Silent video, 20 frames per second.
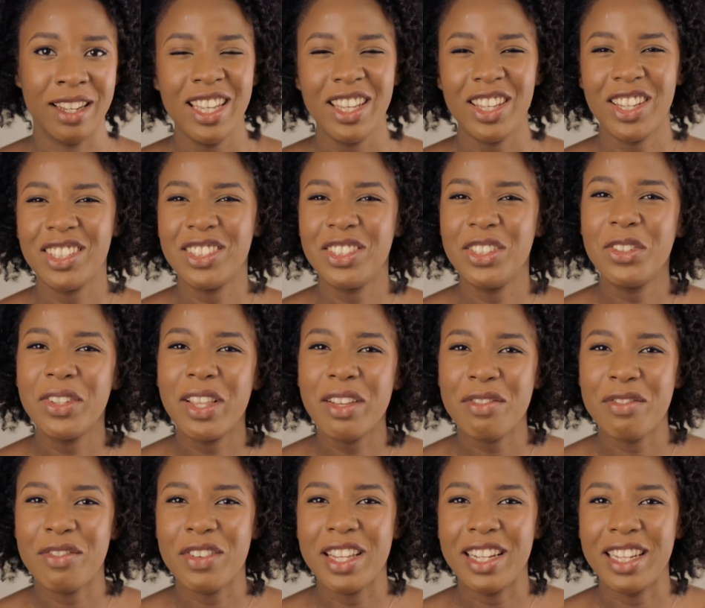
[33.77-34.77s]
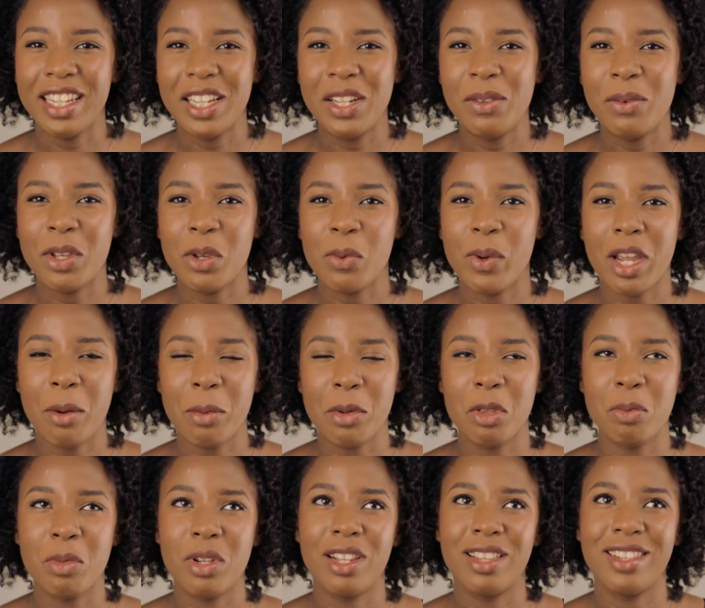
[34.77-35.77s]
Because you know that feeling where you wake up in the
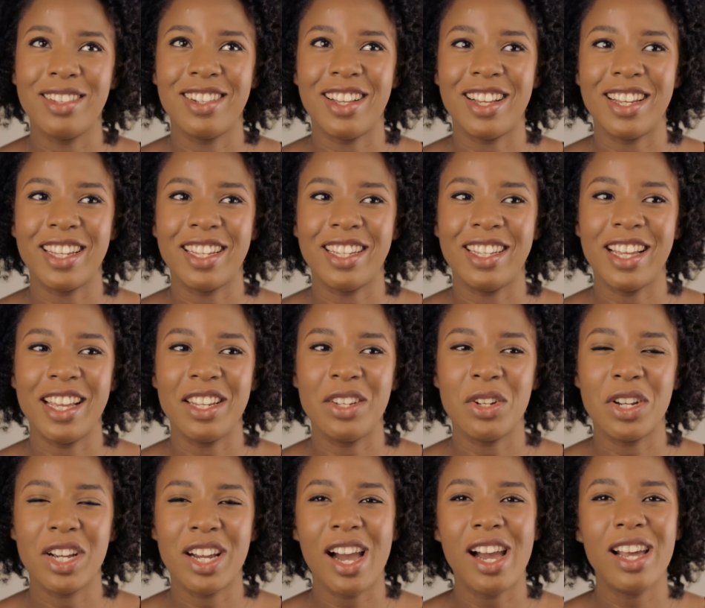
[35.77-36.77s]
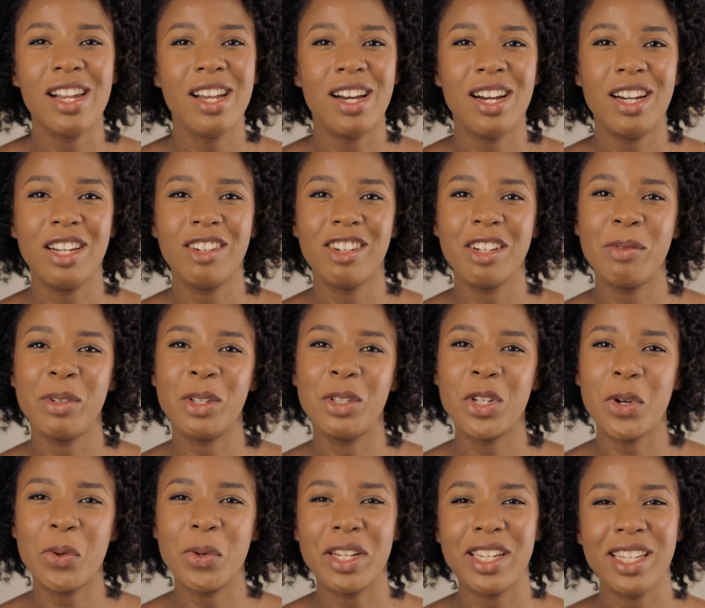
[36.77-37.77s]
middle of the night and you're kind of hungry but you
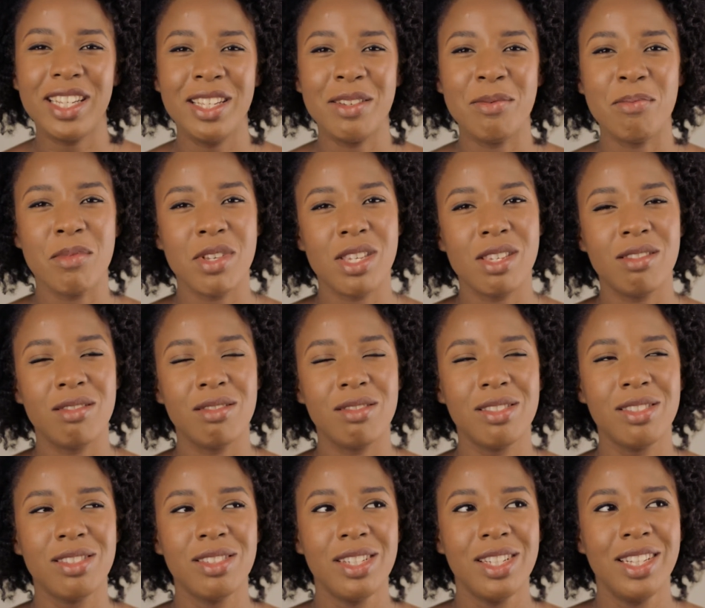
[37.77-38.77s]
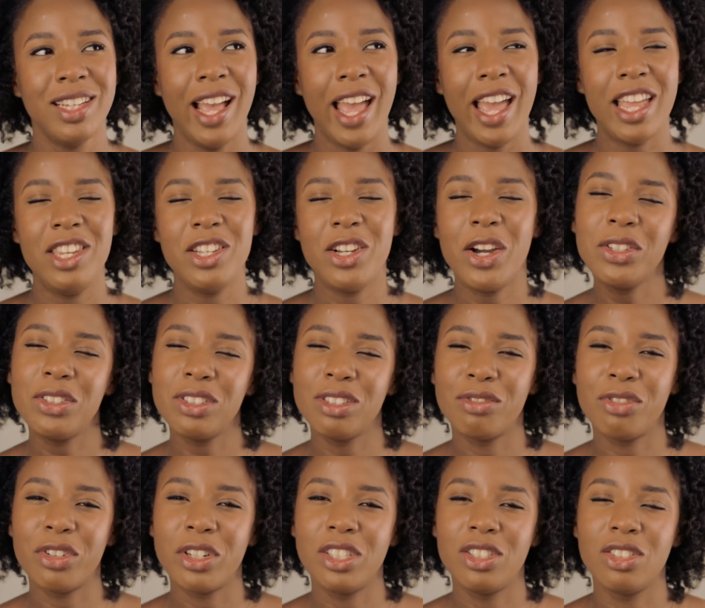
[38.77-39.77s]
don't want to eat a meal, and you go to the
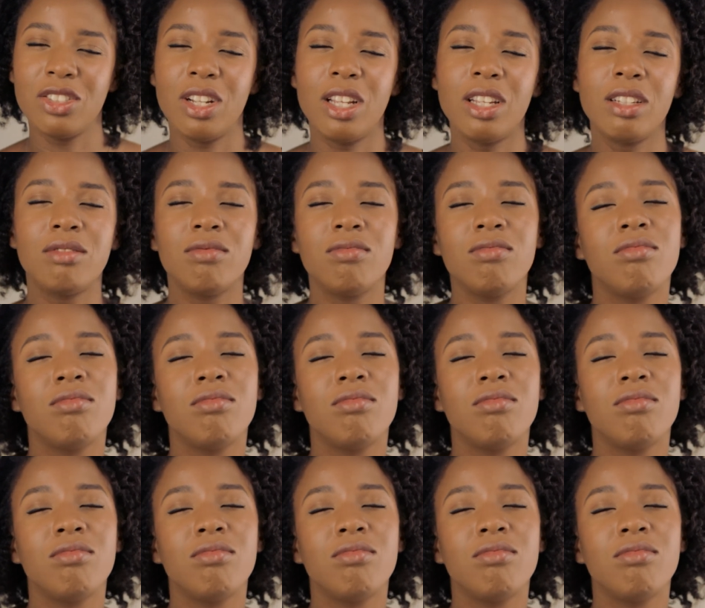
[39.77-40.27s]
fridge and you're like,